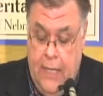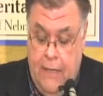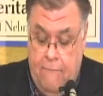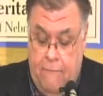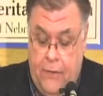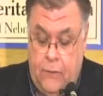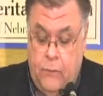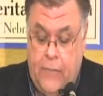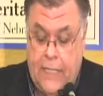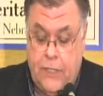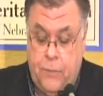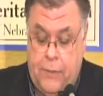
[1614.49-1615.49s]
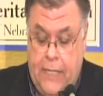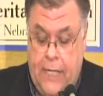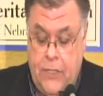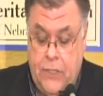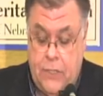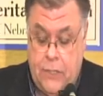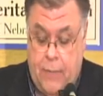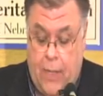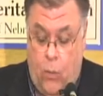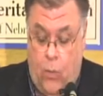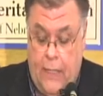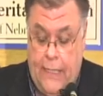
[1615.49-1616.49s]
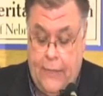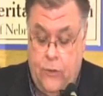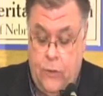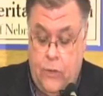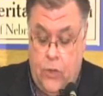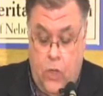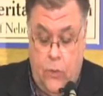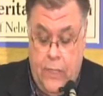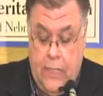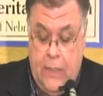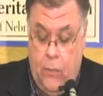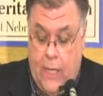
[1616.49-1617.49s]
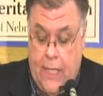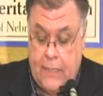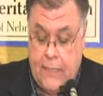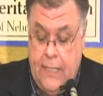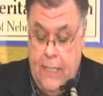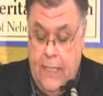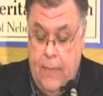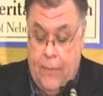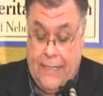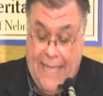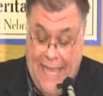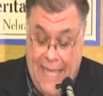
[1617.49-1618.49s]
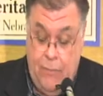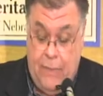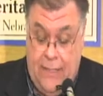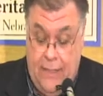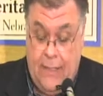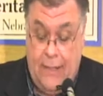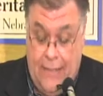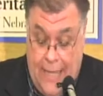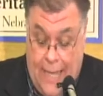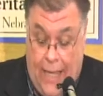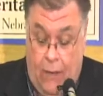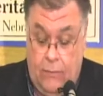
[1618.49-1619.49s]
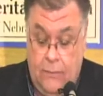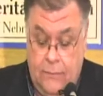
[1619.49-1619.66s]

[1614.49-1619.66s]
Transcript: filled with explanations about why I couldn't go to Key West, but can be there now.